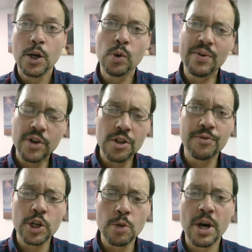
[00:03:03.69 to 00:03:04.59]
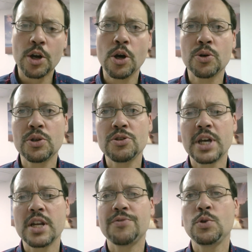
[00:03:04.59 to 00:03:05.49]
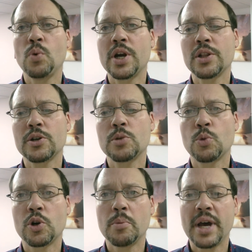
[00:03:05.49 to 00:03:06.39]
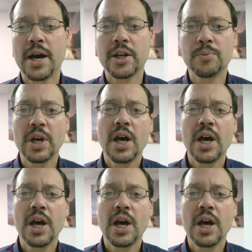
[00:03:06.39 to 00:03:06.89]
We have another video about C O Q ten if you want to learn more about it.